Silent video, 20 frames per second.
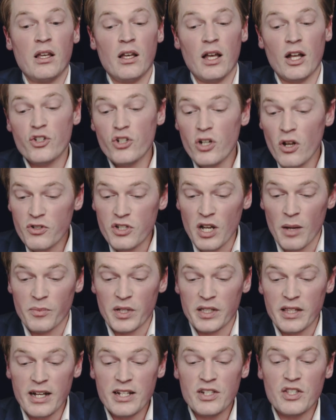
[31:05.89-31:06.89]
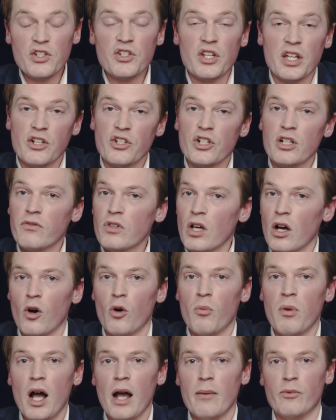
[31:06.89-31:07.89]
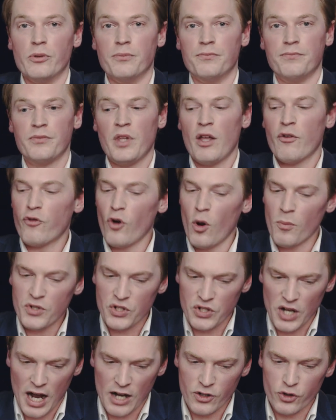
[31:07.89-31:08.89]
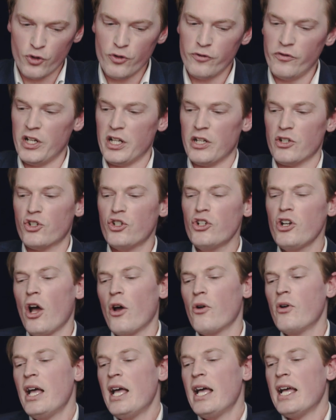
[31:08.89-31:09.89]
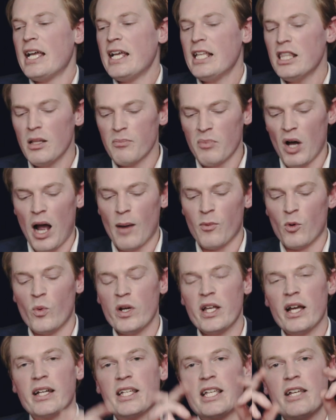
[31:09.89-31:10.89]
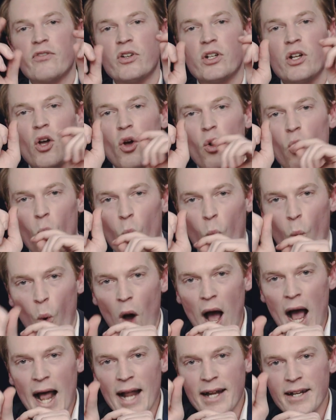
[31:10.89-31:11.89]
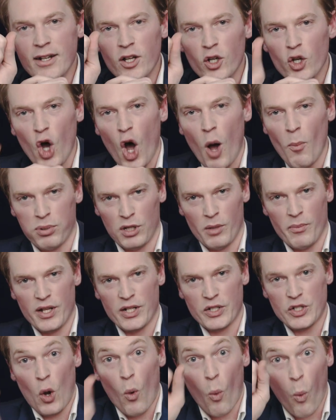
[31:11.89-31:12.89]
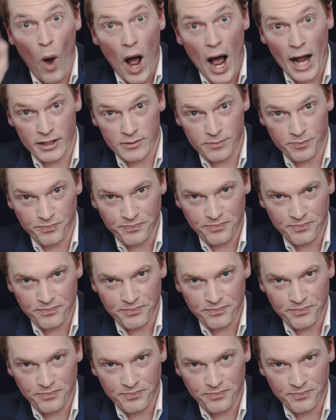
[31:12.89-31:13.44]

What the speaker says: And you know something? That is the teaching of the whole Bible, from start to finish. In the Bible, we are given one compliment. One.